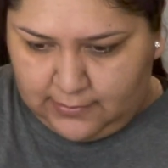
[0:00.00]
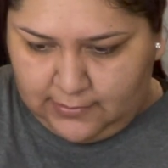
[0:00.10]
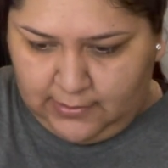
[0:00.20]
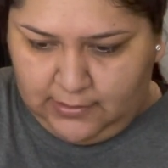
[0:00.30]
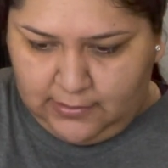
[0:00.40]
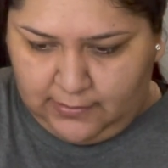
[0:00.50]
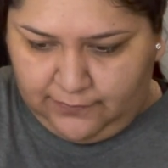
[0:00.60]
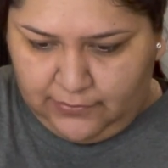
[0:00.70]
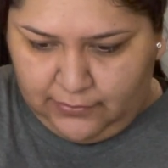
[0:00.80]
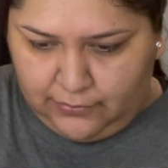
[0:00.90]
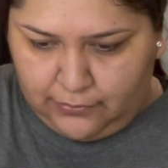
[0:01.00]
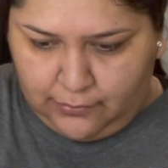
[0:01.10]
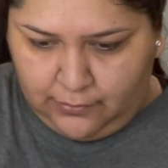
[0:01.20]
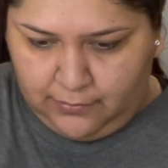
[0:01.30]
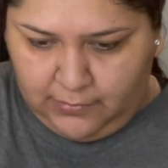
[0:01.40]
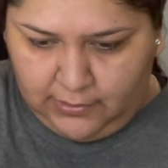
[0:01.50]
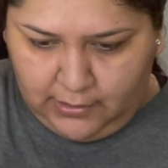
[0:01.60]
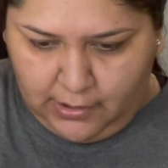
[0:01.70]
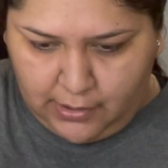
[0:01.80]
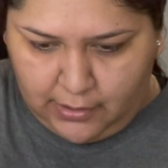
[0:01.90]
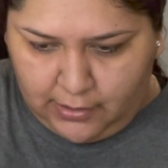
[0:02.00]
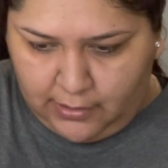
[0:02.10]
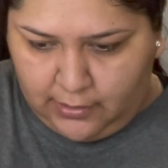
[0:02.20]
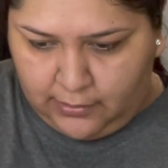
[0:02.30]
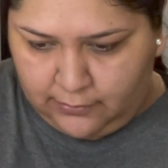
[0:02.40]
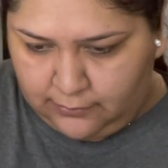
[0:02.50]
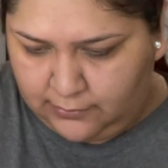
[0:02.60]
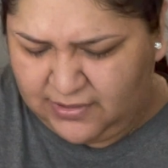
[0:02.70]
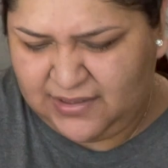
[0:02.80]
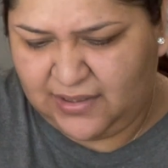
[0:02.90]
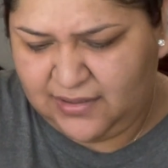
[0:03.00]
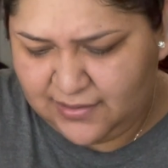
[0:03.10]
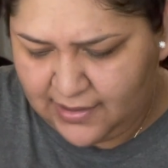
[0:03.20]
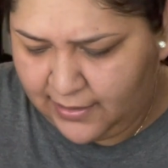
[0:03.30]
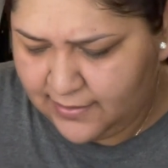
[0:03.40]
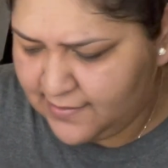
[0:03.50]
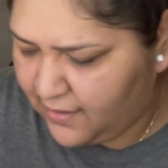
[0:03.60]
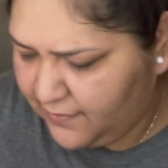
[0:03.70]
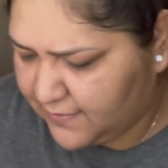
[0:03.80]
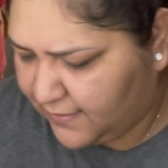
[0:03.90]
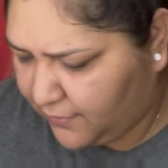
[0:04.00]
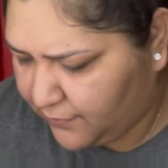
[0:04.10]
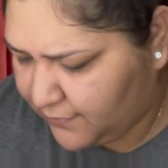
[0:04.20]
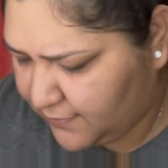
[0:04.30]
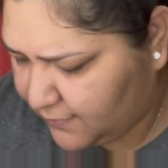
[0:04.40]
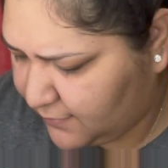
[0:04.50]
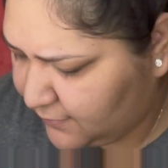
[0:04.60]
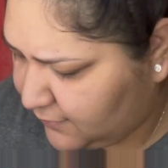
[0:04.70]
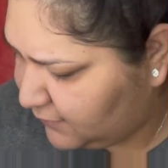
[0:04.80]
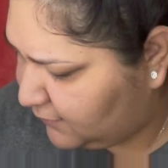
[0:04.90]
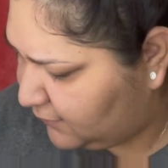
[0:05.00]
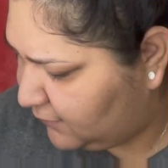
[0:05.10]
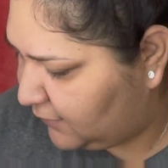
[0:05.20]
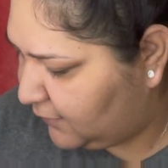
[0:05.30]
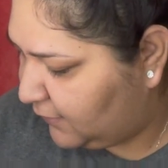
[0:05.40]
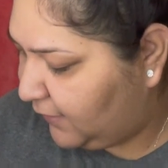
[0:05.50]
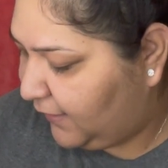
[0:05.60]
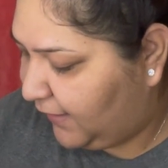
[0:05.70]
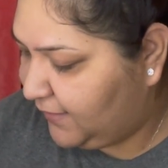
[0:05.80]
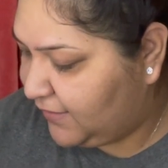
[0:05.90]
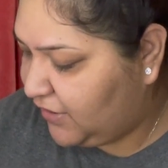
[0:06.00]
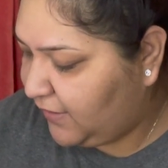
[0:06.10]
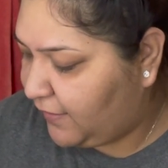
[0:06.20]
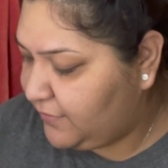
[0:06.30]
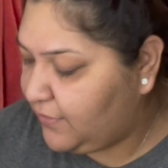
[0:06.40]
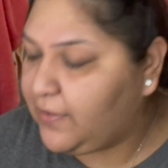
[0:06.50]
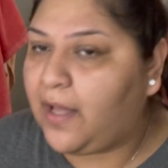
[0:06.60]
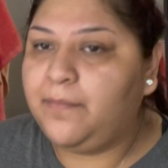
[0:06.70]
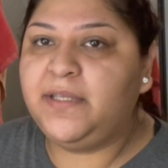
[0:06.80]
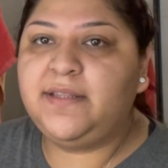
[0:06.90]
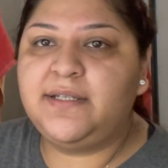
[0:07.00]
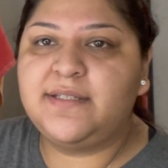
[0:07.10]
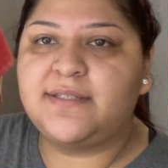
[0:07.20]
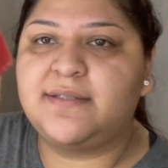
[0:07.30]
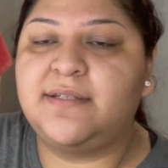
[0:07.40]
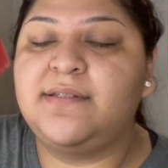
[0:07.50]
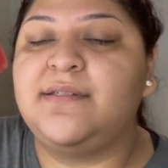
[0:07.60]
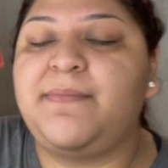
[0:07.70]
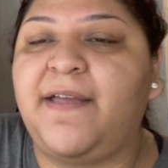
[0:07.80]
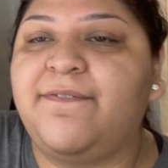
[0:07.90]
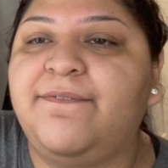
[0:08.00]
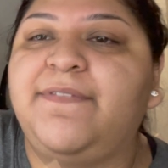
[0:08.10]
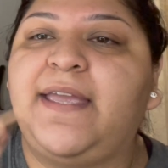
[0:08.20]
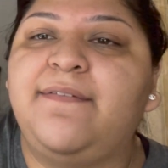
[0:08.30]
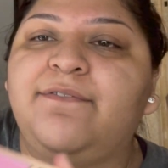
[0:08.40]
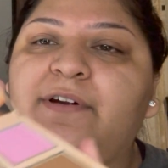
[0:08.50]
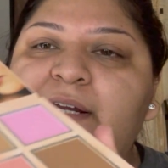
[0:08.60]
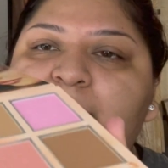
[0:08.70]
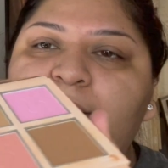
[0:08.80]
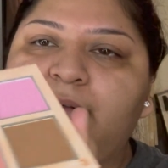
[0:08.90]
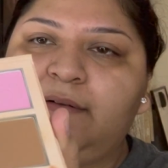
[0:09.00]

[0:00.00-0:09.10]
enough to throw in there. Is that the saying? Is that how the saying goes? And then she also got me this. This is my favorite